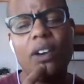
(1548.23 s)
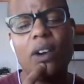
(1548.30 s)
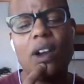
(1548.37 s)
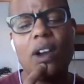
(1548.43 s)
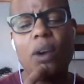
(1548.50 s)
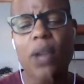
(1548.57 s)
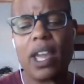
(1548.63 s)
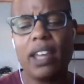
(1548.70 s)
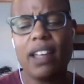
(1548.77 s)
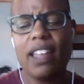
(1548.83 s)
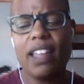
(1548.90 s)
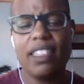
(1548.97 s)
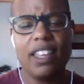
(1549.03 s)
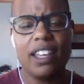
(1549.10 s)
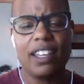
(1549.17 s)
Okay, I
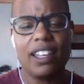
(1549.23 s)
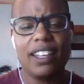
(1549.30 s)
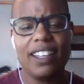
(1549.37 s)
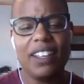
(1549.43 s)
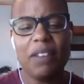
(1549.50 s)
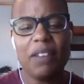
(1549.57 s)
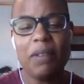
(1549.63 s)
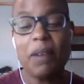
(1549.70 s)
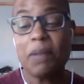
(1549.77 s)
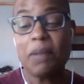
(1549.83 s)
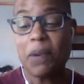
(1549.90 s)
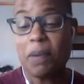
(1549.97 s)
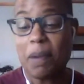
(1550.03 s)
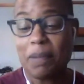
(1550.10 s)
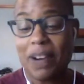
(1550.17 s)
think. Let me
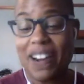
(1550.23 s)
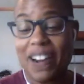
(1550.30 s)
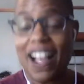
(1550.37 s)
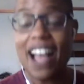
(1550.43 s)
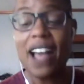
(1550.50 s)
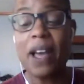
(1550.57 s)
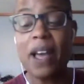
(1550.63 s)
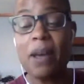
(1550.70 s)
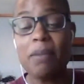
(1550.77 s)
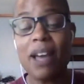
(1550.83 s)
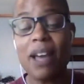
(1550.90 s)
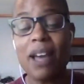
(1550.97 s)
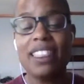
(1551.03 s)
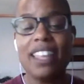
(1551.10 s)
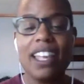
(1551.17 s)
remember. I
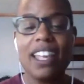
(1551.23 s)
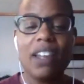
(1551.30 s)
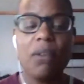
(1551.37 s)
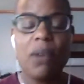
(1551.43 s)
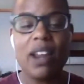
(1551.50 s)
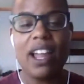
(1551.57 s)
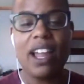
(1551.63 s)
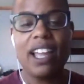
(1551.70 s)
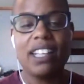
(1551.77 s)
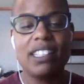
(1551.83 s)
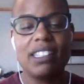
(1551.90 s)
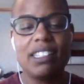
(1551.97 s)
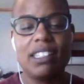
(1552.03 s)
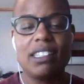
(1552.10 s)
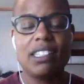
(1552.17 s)
think what I
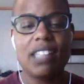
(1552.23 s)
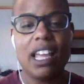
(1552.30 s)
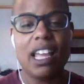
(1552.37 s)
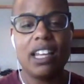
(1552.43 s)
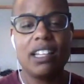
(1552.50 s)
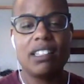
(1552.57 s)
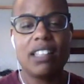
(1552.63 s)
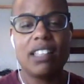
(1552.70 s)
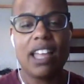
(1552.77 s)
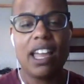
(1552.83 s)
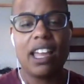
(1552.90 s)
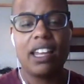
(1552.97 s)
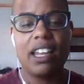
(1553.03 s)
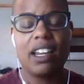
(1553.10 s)
said is that